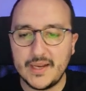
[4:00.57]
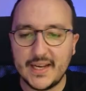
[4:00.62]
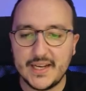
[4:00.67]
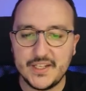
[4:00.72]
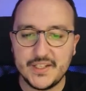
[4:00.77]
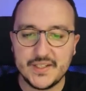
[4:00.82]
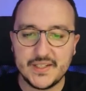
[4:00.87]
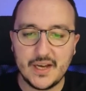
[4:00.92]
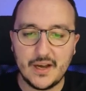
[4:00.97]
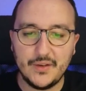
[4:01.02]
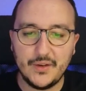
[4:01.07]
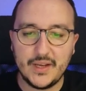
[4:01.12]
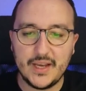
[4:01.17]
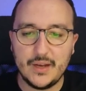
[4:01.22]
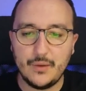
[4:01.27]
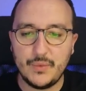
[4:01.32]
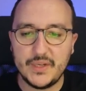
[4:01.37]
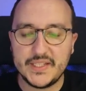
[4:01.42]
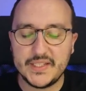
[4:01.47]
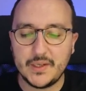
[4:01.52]
I start
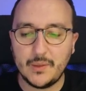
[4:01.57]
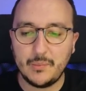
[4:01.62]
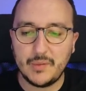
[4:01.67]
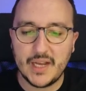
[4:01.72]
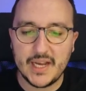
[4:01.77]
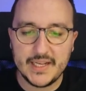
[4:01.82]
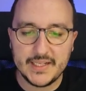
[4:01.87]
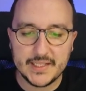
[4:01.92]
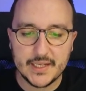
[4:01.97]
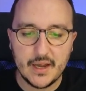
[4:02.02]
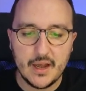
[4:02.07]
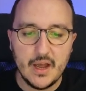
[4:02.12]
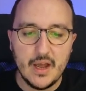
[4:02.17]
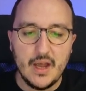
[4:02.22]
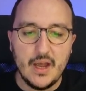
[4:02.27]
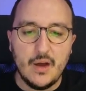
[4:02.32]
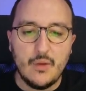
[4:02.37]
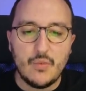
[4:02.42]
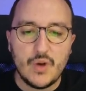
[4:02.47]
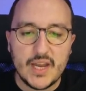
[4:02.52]
again with template,
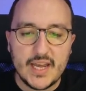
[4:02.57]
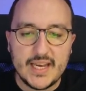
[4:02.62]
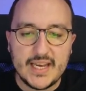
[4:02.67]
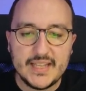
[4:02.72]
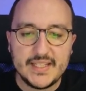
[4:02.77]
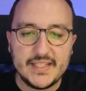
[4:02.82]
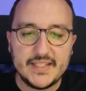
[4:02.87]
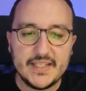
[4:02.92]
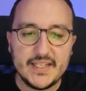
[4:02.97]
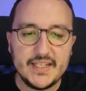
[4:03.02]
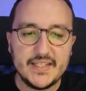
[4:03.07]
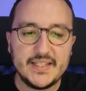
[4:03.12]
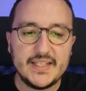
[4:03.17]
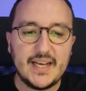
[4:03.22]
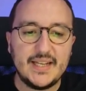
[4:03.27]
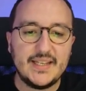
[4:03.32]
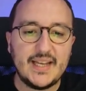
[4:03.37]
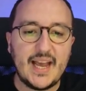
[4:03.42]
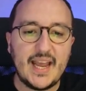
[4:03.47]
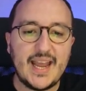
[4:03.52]
what I can see is
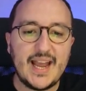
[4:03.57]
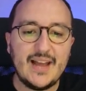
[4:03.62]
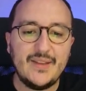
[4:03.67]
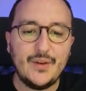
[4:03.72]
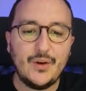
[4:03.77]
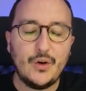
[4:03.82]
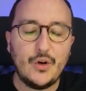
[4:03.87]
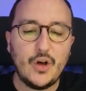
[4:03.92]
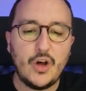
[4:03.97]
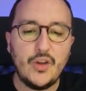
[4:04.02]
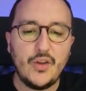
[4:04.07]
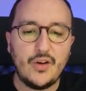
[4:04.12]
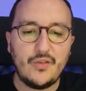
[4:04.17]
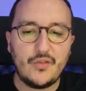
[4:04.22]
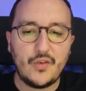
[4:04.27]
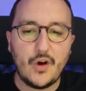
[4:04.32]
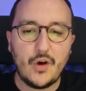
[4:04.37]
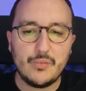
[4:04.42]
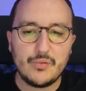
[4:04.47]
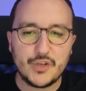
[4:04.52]
that I got a lot
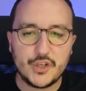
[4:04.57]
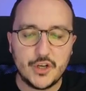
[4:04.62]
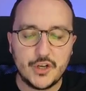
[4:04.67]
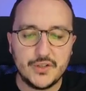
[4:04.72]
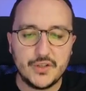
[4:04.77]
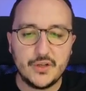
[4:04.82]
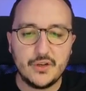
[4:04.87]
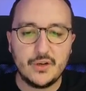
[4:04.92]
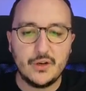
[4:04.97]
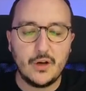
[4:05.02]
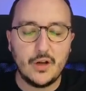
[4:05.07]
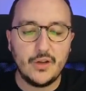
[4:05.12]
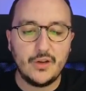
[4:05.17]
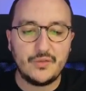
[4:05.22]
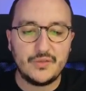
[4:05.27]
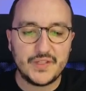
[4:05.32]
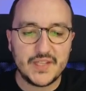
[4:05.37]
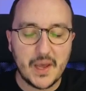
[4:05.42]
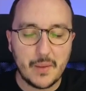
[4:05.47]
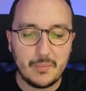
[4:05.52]
of options, a lot
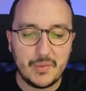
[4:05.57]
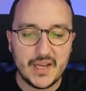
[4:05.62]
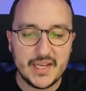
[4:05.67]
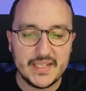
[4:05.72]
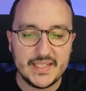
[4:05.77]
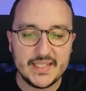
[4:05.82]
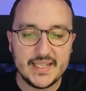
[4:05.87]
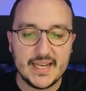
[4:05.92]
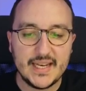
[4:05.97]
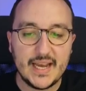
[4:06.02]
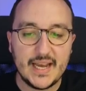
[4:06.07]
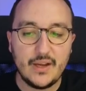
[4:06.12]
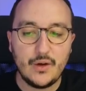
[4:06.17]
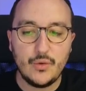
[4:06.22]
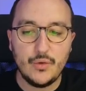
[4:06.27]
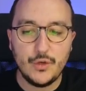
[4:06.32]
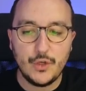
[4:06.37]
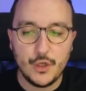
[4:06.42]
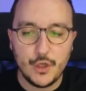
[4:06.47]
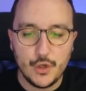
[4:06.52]
of templates that I
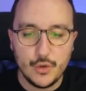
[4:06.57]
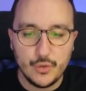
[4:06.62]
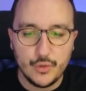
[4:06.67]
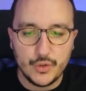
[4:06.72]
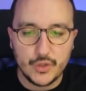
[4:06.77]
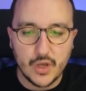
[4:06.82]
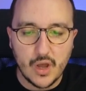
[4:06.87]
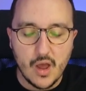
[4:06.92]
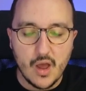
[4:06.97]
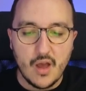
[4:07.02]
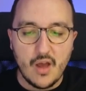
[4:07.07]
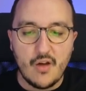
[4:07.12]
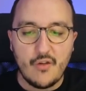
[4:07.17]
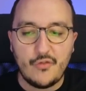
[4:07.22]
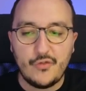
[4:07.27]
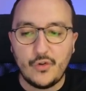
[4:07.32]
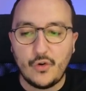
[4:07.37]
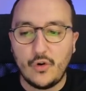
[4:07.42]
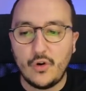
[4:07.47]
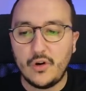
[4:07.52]
could use
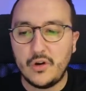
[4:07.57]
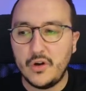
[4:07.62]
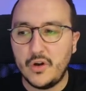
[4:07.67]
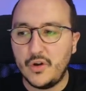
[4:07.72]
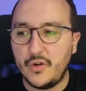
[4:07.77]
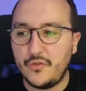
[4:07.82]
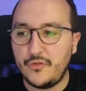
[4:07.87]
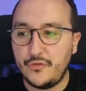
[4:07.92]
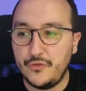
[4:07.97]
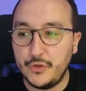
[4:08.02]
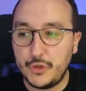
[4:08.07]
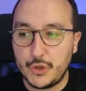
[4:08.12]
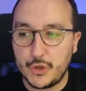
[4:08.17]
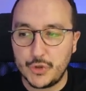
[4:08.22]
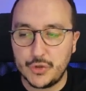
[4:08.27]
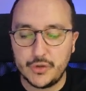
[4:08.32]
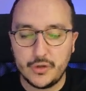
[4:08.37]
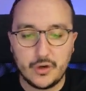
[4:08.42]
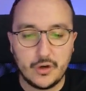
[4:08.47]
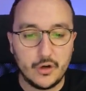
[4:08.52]
for uh,
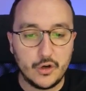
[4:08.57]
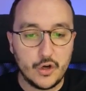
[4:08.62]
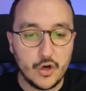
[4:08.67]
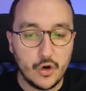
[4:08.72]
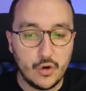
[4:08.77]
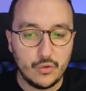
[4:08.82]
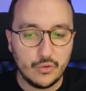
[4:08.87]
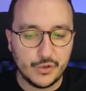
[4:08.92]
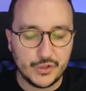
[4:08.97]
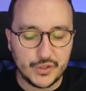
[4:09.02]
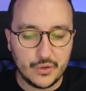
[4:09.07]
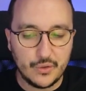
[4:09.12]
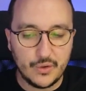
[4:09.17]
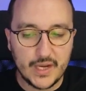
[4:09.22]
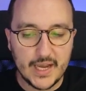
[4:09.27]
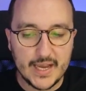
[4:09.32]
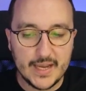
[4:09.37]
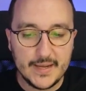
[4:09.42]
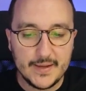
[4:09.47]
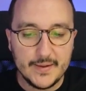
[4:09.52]
future uh, goals,
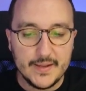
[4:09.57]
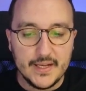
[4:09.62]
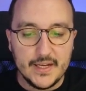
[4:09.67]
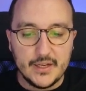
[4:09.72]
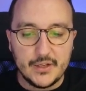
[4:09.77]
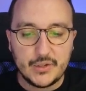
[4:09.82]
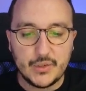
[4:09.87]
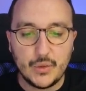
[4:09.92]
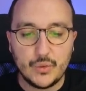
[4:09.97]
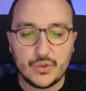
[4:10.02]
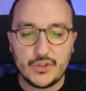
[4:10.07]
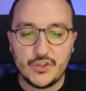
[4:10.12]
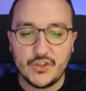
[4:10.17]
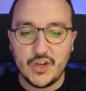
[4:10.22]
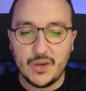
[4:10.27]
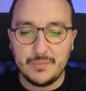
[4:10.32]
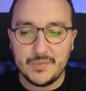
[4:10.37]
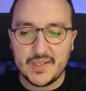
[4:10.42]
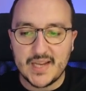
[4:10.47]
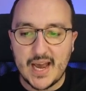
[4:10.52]
okay? So
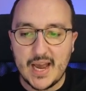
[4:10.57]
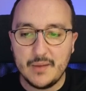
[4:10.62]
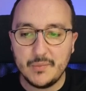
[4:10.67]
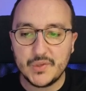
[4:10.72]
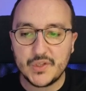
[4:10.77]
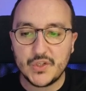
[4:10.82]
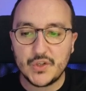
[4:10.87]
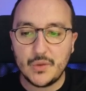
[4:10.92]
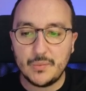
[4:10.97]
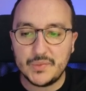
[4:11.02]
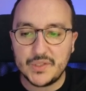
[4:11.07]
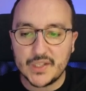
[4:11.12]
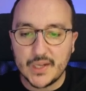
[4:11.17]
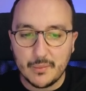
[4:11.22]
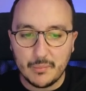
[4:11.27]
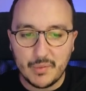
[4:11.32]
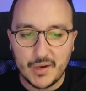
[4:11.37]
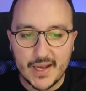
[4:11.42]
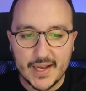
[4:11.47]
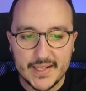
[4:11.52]
sometimes some
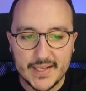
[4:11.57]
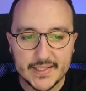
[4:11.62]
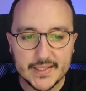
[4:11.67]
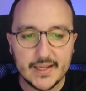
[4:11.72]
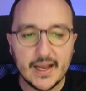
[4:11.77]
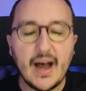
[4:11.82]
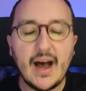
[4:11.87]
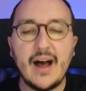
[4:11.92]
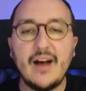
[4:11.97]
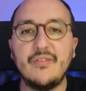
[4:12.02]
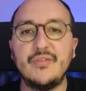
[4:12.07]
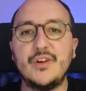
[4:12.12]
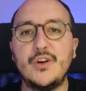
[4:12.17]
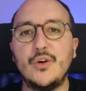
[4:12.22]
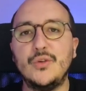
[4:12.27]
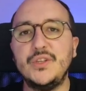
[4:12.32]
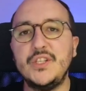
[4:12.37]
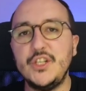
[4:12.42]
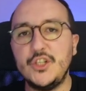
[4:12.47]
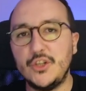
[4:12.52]
templates have
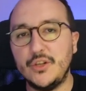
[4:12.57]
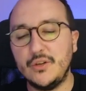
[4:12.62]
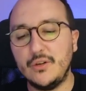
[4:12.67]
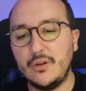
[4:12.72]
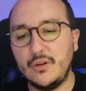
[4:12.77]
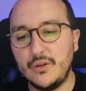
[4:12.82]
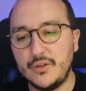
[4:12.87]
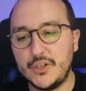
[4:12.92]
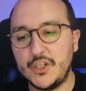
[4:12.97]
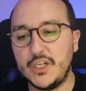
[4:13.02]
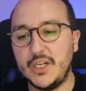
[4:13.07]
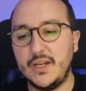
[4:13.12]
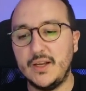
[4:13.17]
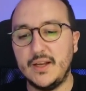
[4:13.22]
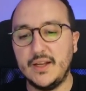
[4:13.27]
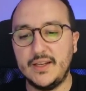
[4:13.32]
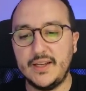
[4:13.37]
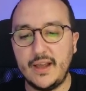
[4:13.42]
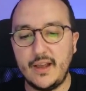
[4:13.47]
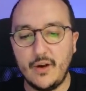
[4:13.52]
conditional logic.
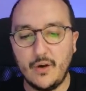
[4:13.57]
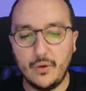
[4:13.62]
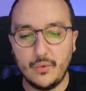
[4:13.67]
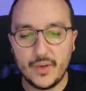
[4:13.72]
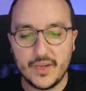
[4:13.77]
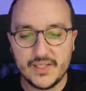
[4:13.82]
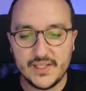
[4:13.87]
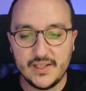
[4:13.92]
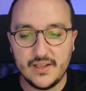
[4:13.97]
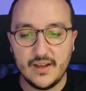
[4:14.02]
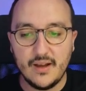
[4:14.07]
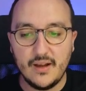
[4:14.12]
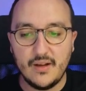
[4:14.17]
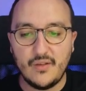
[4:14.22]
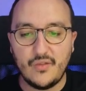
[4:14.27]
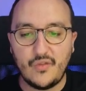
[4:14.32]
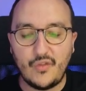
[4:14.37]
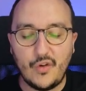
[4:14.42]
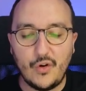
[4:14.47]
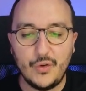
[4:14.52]
They already
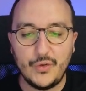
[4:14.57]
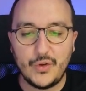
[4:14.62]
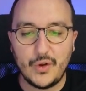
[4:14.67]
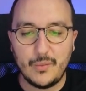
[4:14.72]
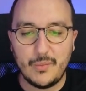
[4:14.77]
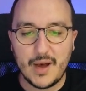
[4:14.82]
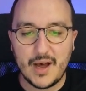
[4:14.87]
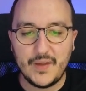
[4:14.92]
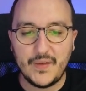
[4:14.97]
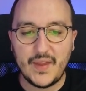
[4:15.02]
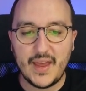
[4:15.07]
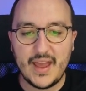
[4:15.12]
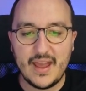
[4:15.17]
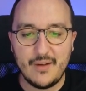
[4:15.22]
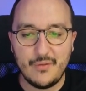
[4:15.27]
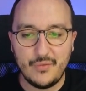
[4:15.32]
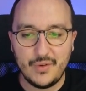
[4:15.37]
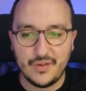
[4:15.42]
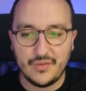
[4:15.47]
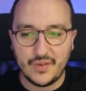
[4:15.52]
thought about
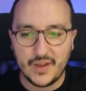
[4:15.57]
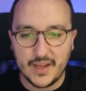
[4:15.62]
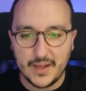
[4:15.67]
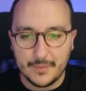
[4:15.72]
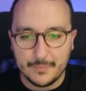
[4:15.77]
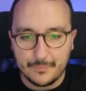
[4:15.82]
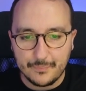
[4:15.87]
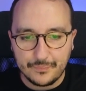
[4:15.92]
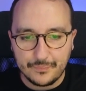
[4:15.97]
everything